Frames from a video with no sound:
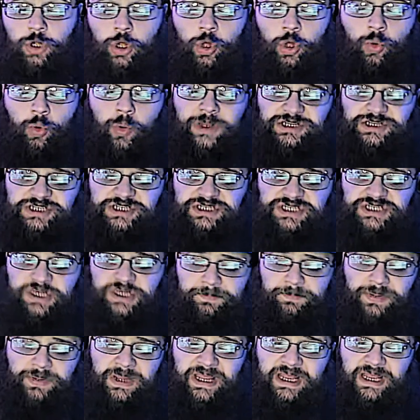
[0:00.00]
which is
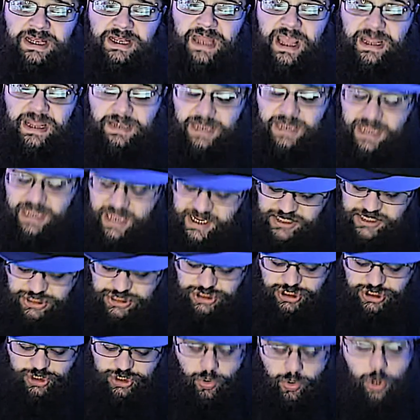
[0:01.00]
complete an
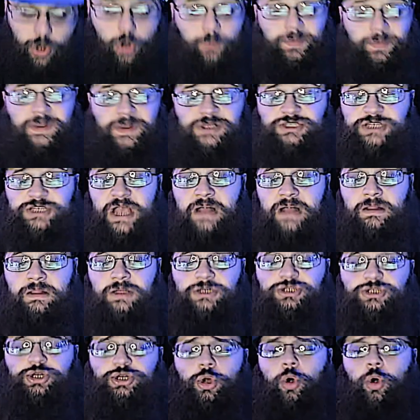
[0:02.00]
issue open
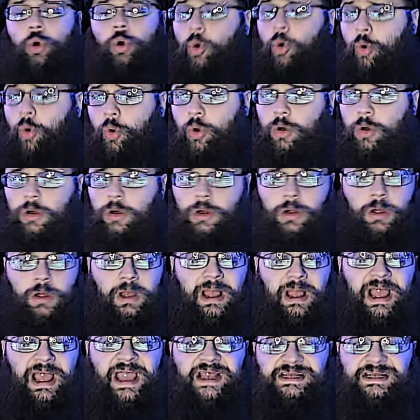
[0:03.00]
challenge or
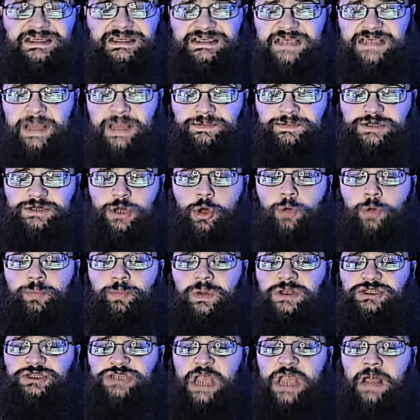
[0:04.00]
accept
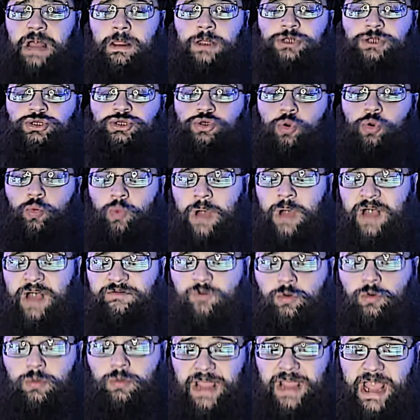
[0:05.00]
open challenge
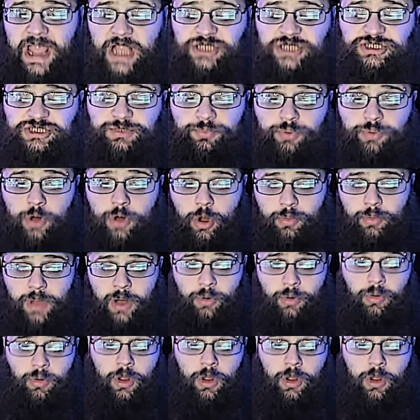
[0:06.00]
rivalry action promo.